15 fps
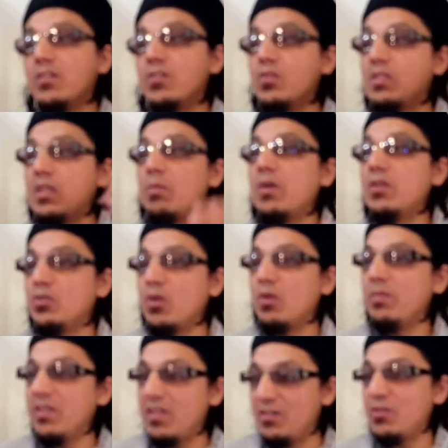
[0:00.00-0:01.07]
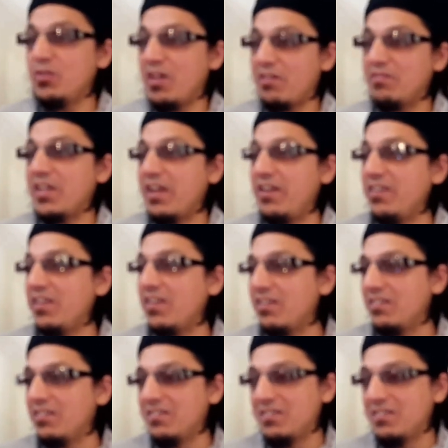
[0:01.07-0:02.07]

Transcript: So someone told me that, do you have diarrhea?